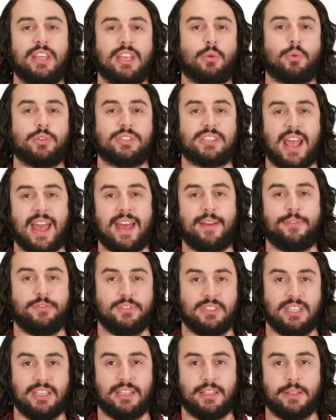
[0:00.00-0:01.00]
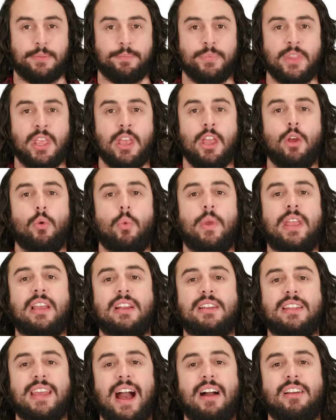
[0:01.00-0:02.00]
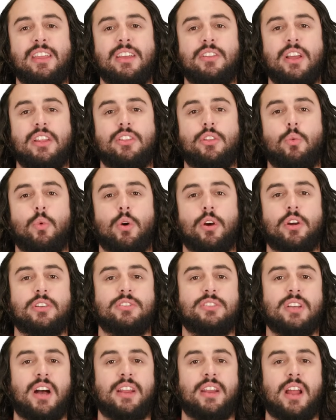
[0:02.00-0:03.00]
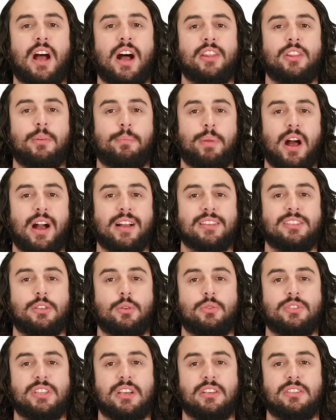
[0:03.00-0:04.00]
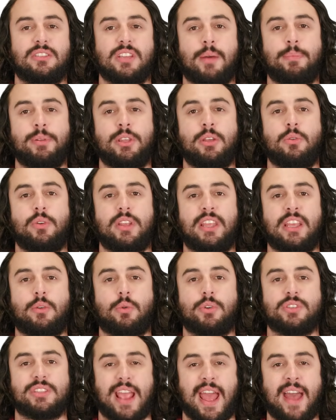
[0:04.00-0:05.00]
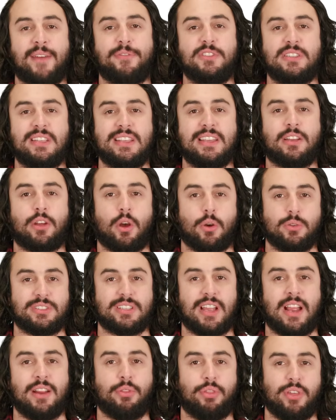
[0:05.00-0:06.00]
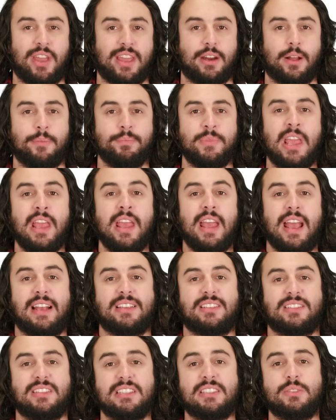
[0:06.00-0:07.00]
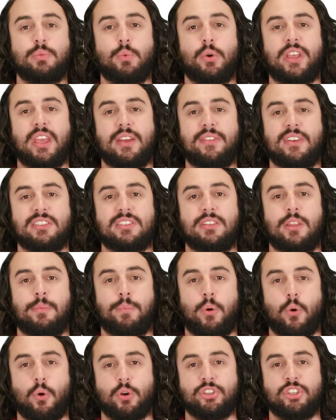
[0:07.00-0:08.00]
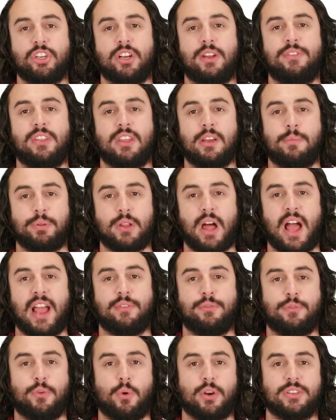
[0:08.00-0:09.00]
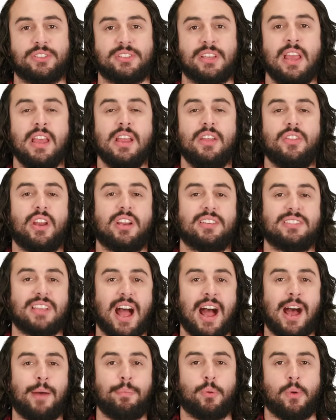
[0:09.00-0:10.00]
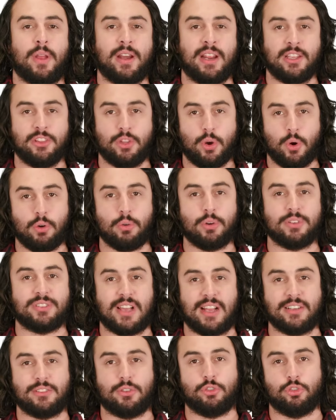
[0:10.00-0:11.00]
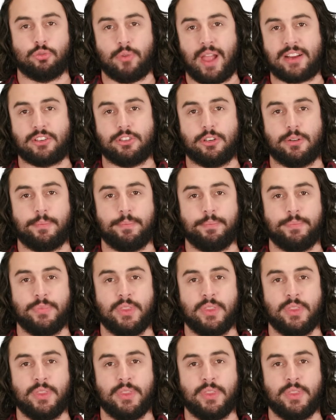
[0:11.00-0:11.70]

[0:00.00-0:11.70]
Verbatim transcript: equals F D, we could calculate the work done on the box using W equals F D cosine theta, as this will give us the portion of the applied force that is operating in the horizontal direction.